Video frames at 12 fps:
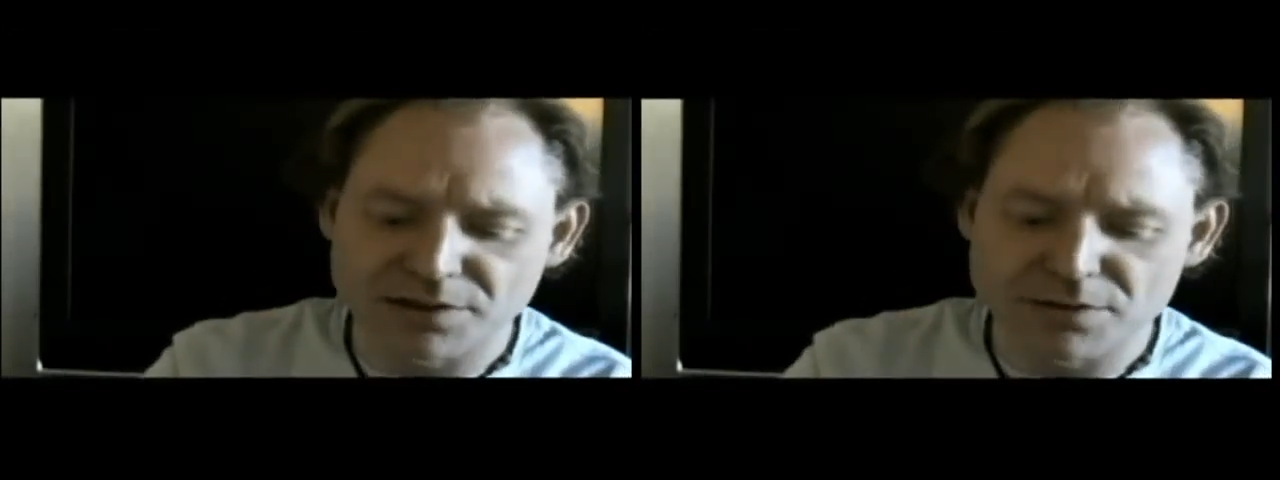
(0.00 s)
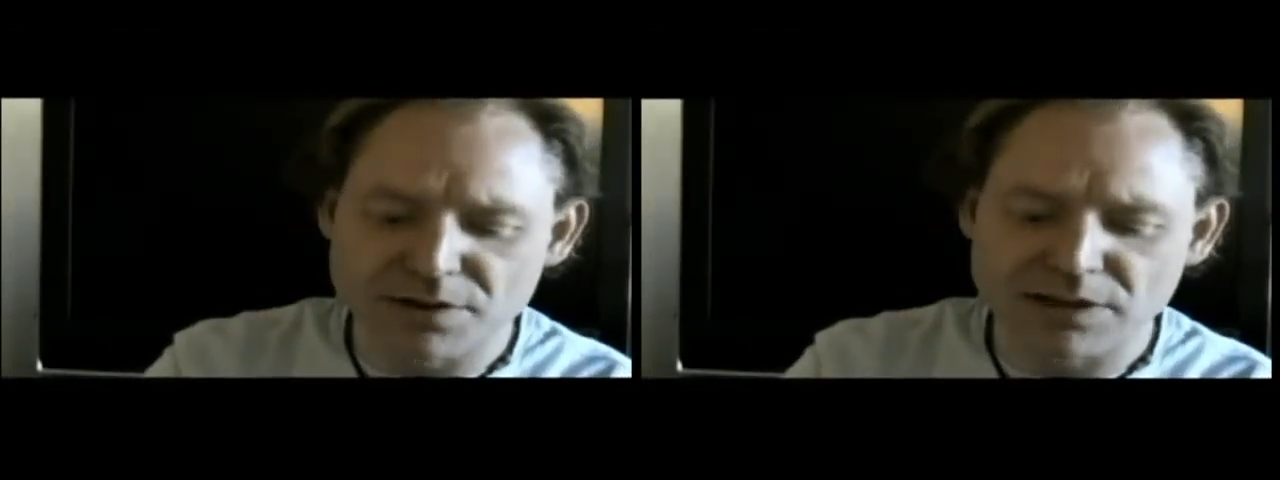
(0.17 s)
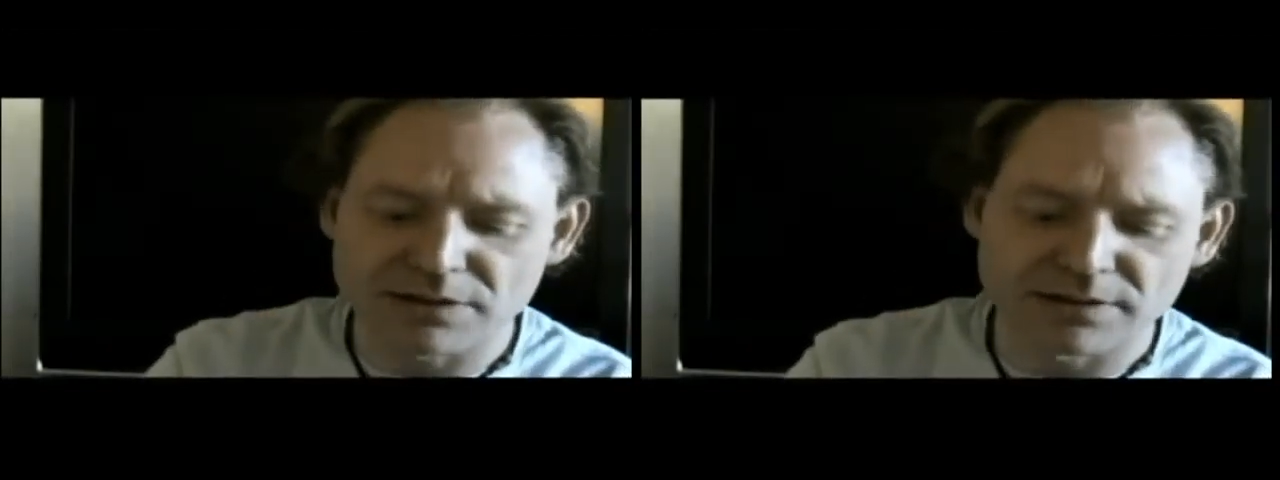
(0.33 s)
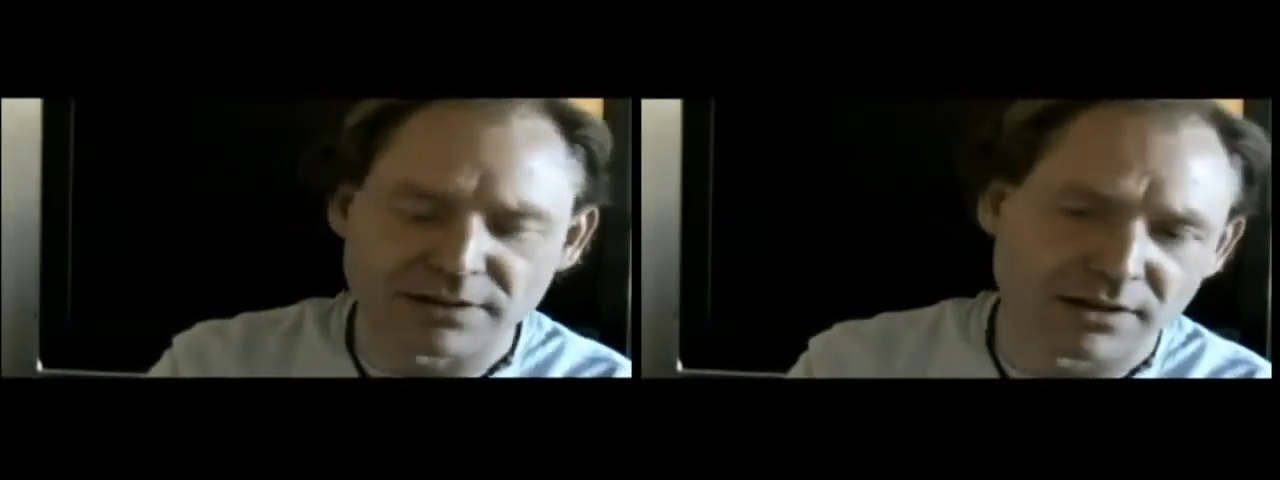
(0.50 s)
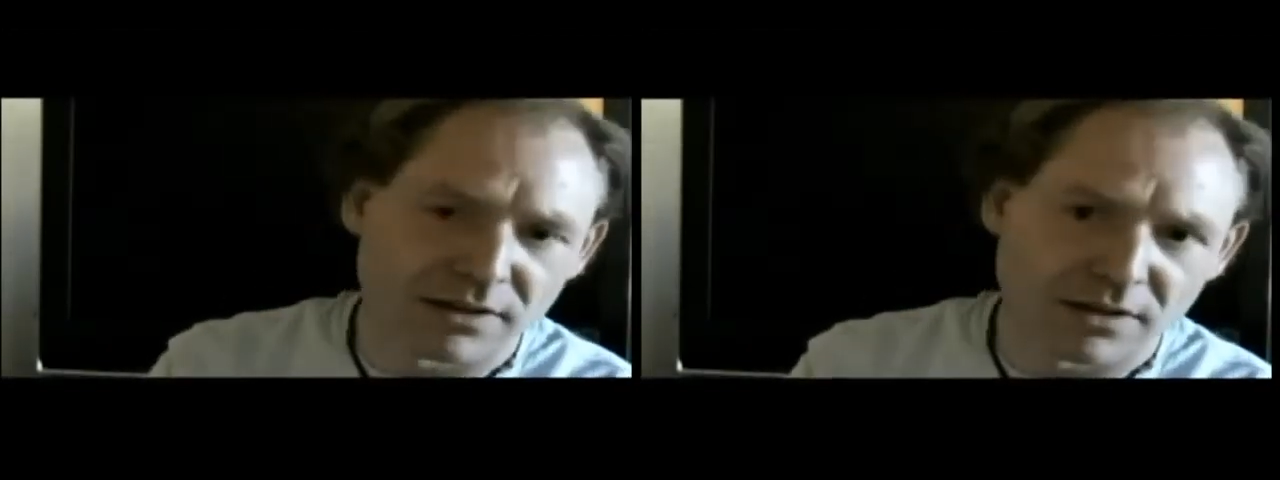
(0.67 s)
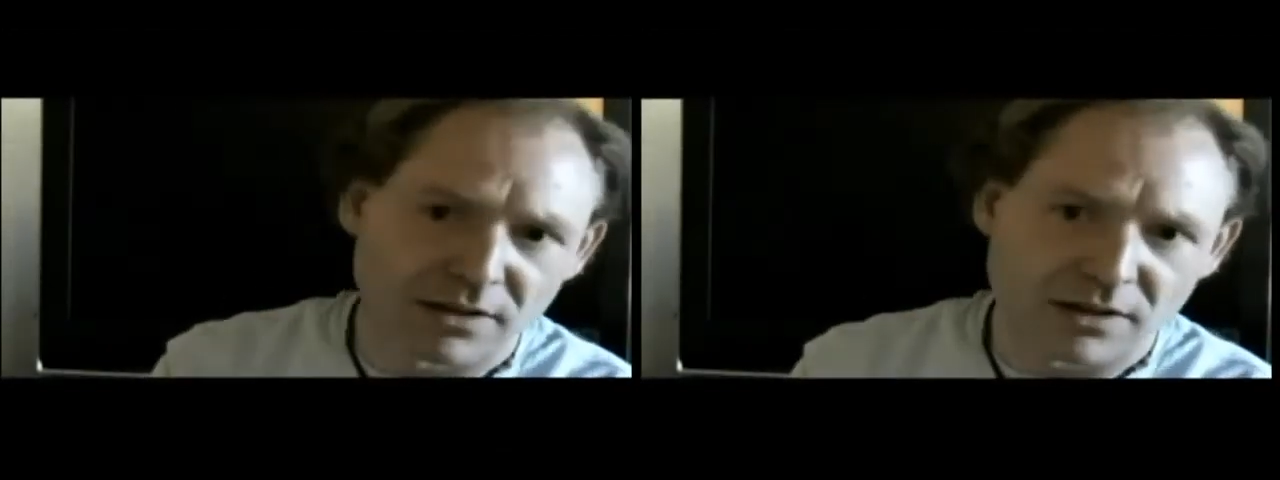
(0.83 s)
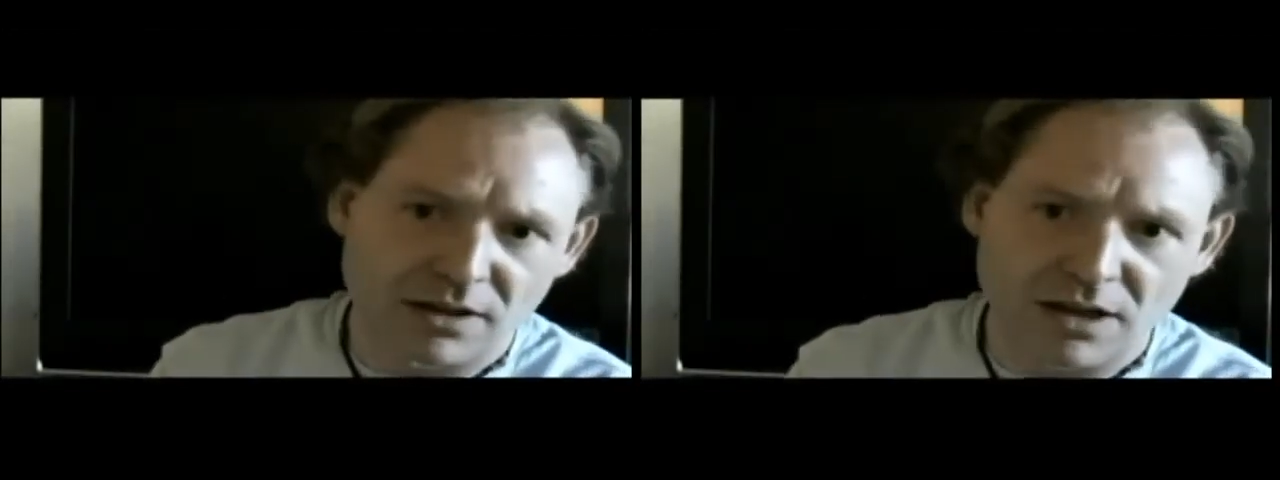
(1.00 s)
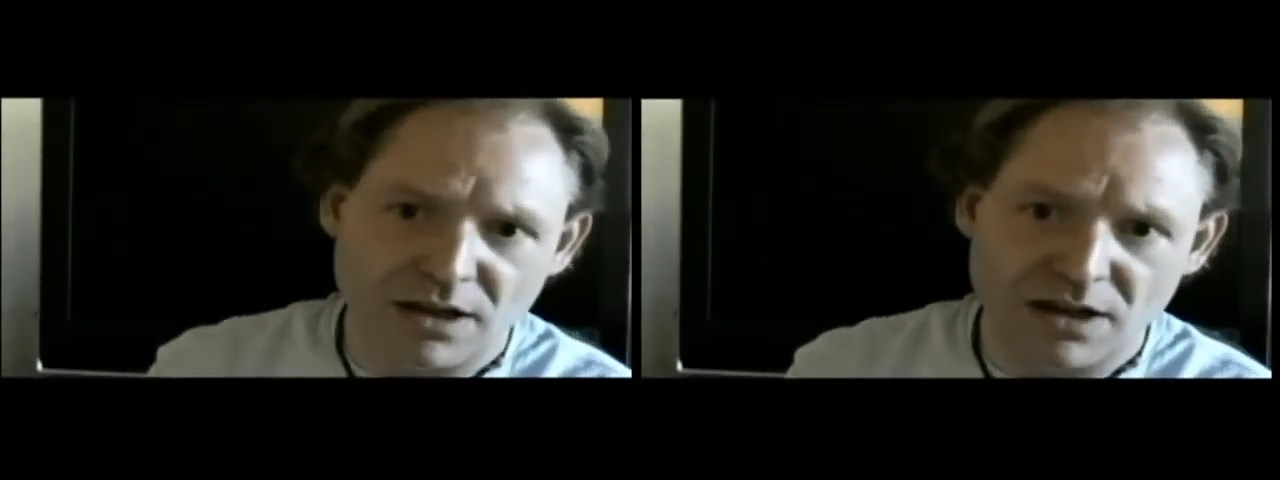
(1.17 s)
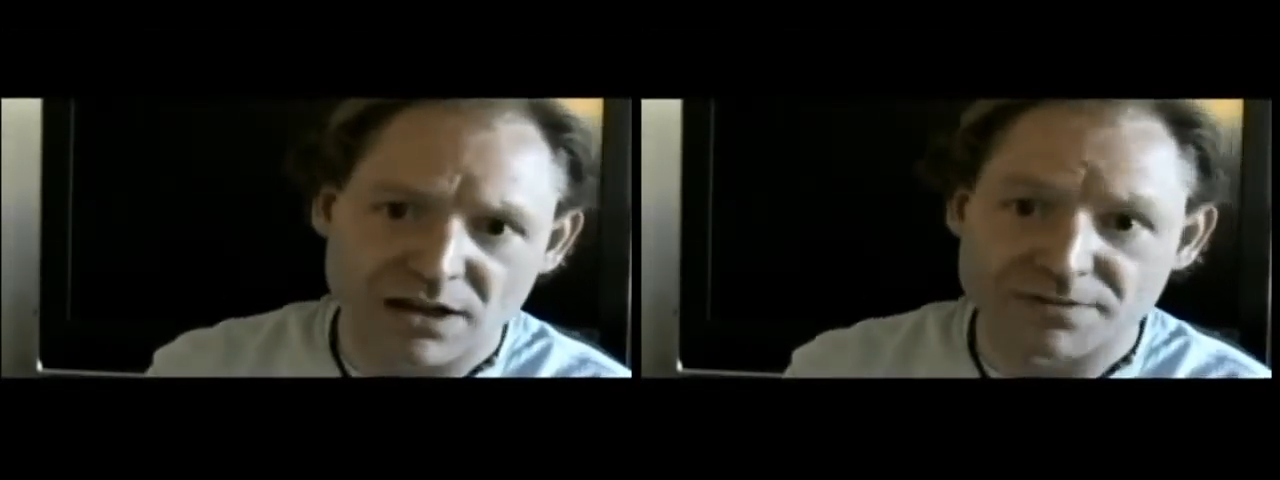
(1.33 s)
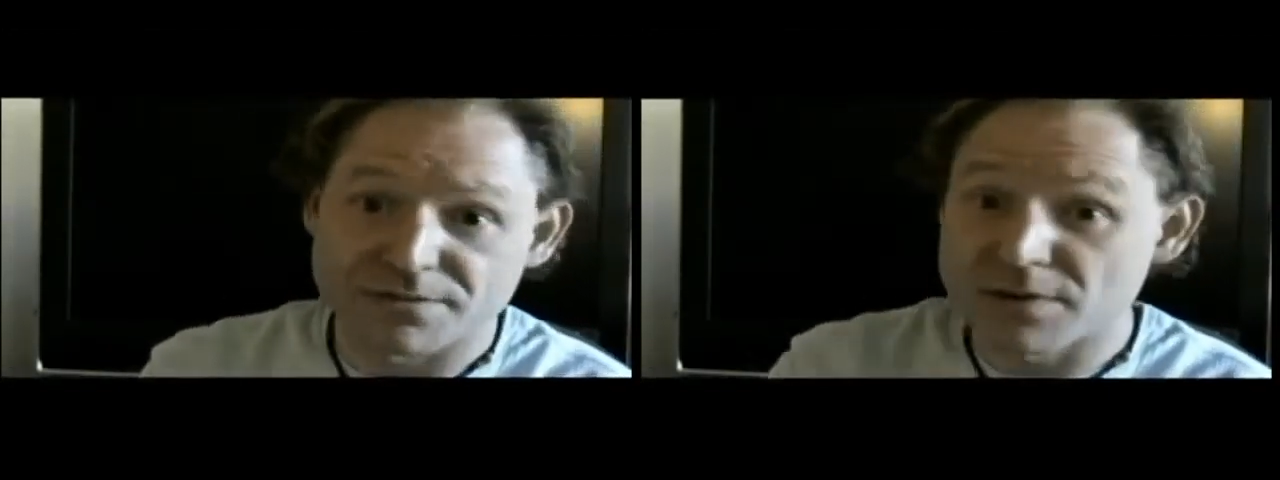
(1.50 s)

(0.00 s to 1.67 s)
to it